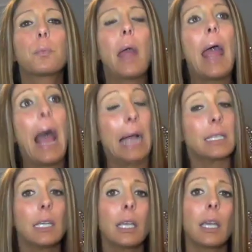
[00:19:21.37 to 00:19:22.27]

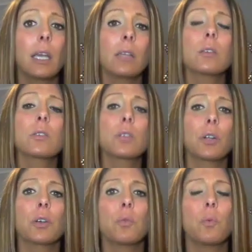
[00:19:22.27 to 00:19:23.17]
acting in a
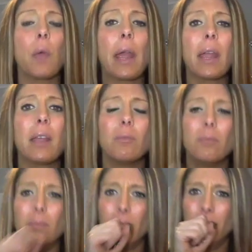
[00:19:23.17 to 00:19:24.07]
certain way,
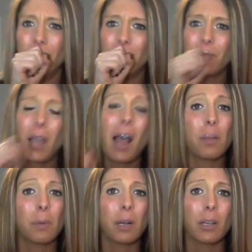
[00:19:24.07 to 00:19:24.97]
I
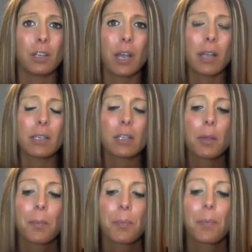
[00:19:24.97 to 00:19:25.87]
apologize,
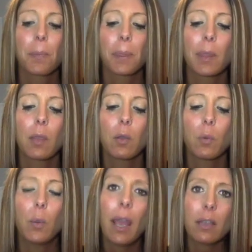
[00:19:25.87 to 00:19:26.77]

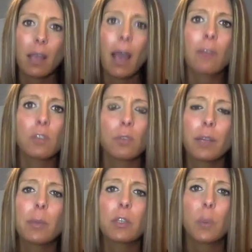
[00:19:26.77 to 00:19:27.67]
we have to
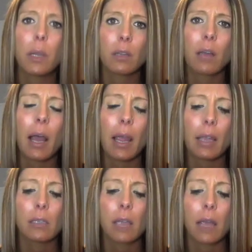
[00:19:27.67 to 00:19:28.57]
read between the
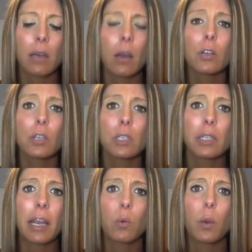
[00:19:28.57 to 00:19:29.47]
lines and
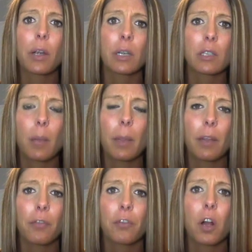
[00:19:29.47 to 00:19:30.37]
understand where it's coming
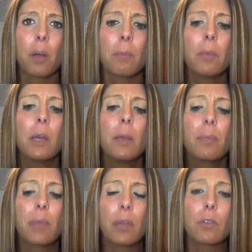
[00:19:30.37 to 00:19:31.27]
from
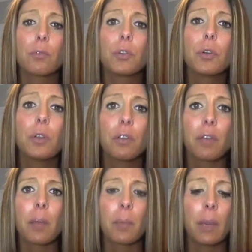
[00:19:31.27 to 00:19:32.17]
and the root of
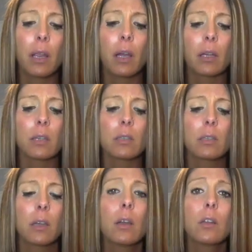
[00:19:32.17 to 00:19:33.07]
it, because
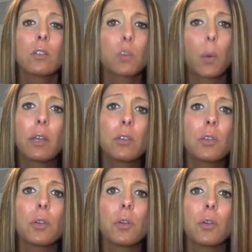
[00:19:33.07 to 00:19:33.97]

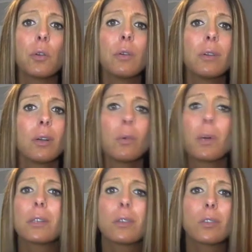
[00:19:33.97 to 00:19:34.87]
22
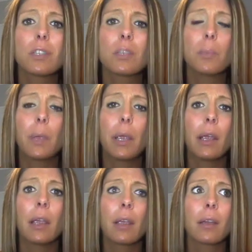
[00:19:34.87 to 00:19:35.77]
wasn't just
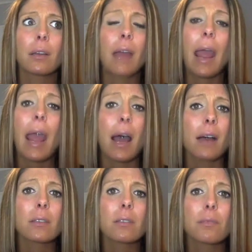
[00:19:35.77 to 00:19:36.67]
being an
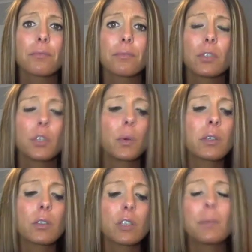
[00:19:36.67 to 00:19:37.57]
ass. She
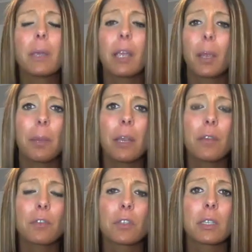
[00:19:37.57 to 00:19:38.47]
wasn't just being mean
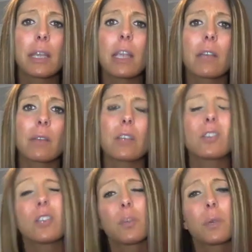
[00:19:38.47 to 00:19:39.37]
for the sake of it.
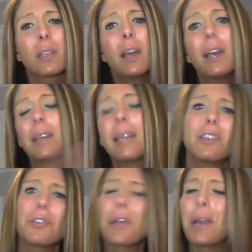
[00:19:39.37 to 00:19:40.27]
She was not
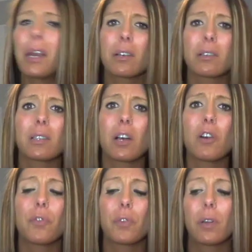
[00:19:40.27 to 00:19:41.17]
treating
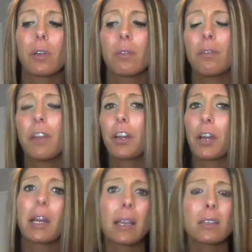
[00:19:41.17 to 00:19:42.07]
herself very
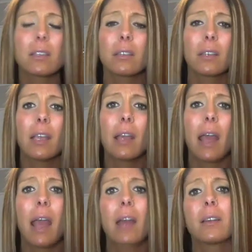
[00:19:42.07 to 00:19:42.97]
nicely,
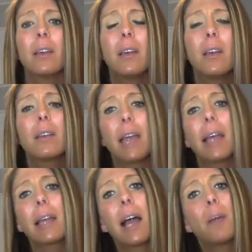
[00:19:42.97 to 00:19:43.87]
and that
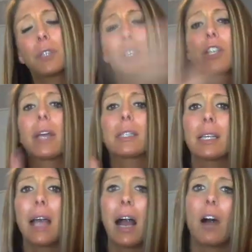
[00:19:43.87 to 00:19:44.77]
got projected
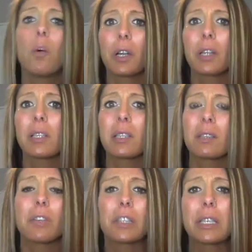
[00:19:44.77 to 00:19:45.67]
outwards as a very